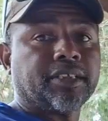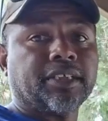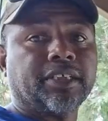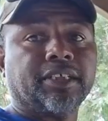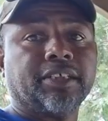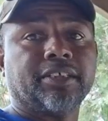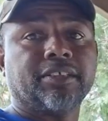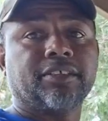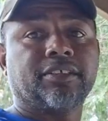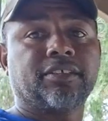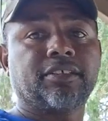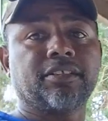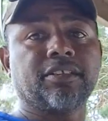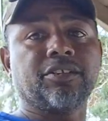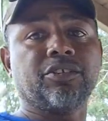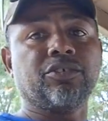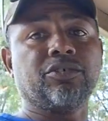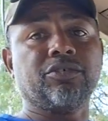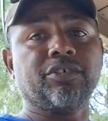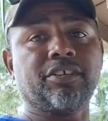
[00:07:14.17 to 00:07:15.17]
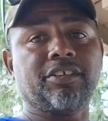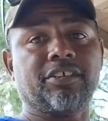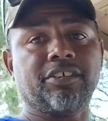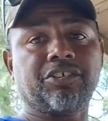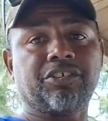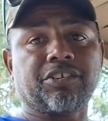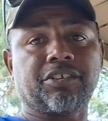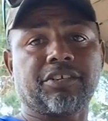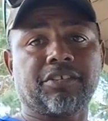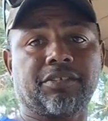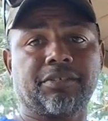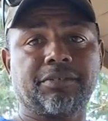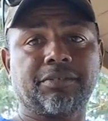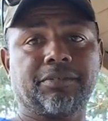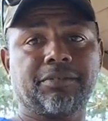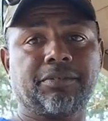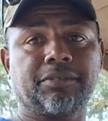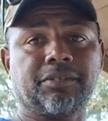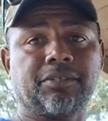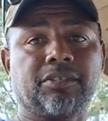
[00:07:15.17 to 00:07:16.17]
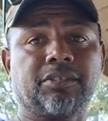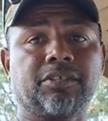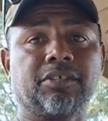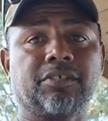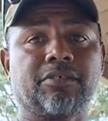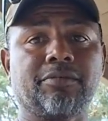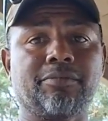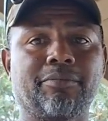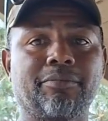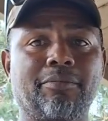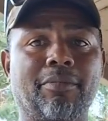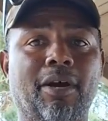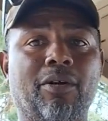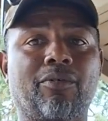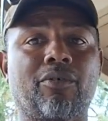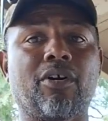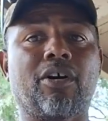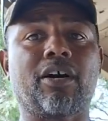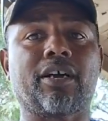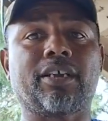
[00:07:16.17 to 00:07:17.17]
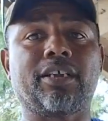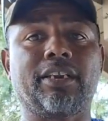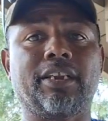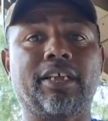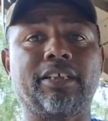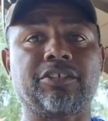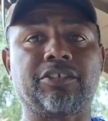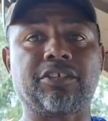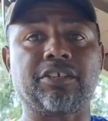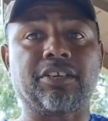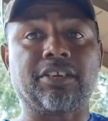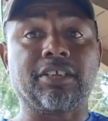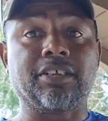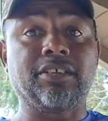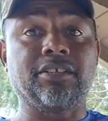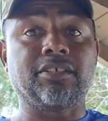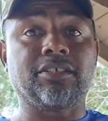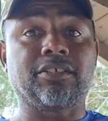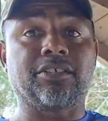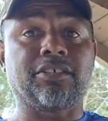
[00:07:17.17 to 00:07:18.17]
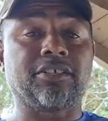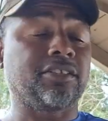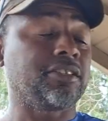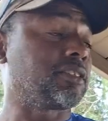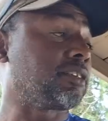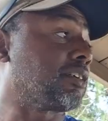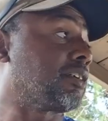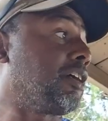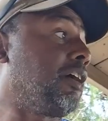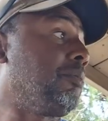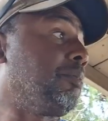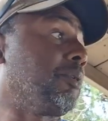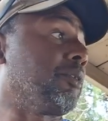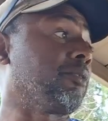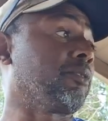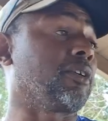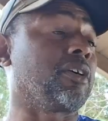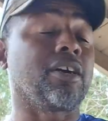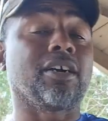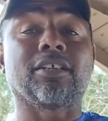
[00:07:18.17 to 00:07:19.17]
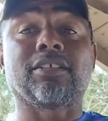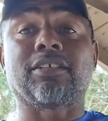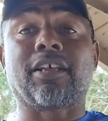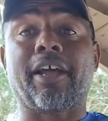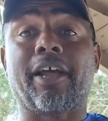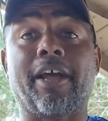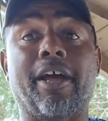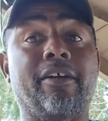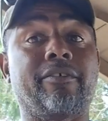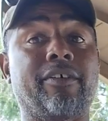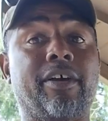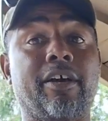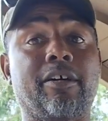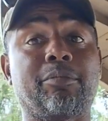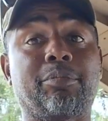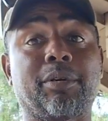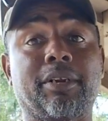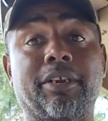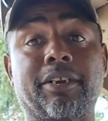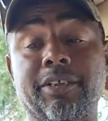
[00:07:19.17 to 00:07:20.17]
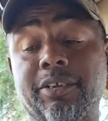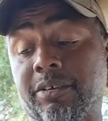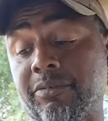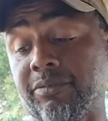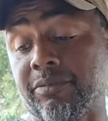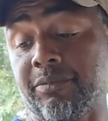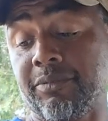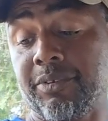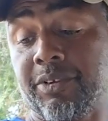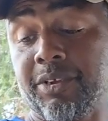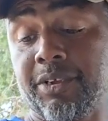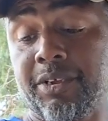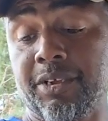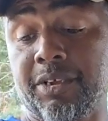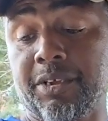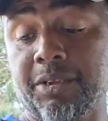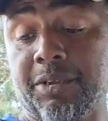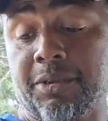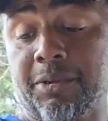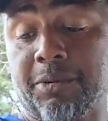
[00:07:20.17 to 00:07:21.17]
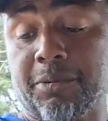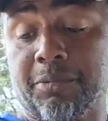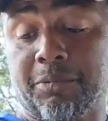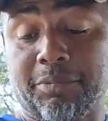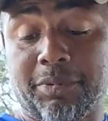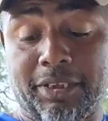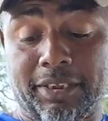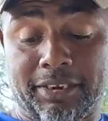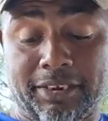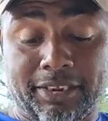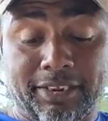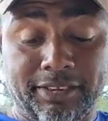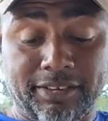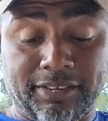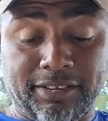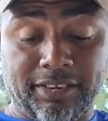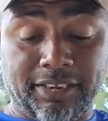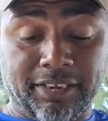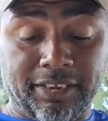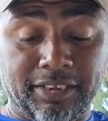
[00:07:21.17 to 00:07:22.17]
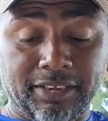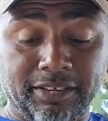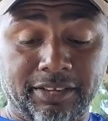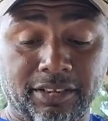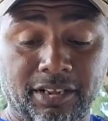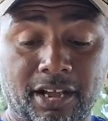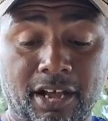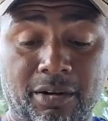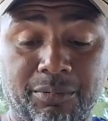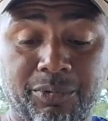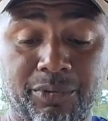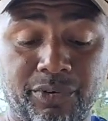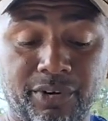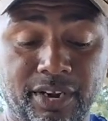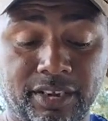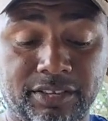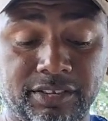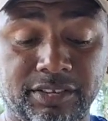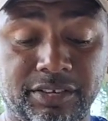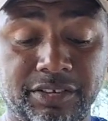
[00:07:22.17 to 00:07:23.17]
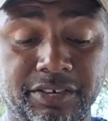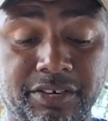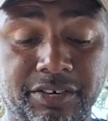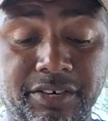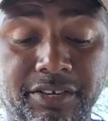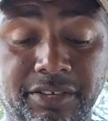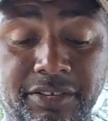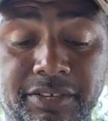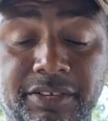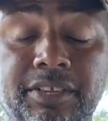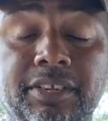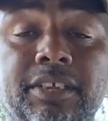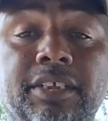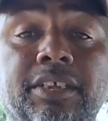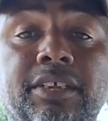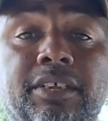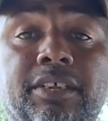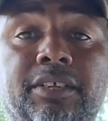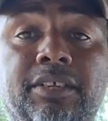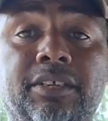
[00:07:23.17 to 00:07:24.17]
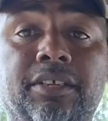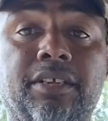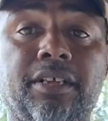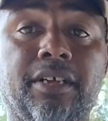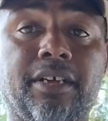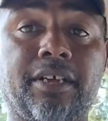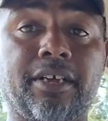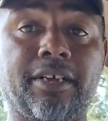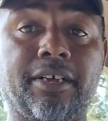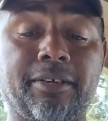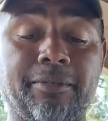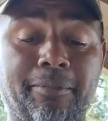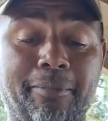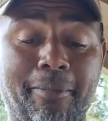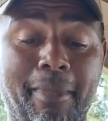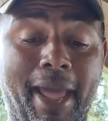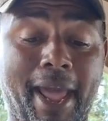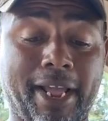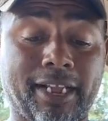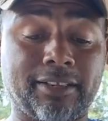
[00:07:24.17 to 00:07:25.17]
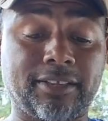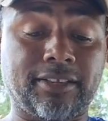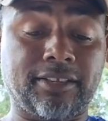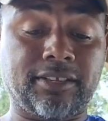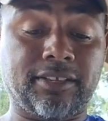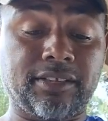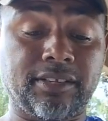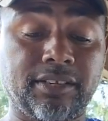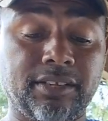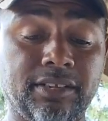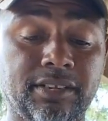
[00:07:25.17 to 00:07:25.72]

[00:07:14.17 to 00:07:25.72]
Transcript: is the new addition to my rod collection. These are just a couple of rods I have. I have plenty of them. But this is the Abu Garcia Max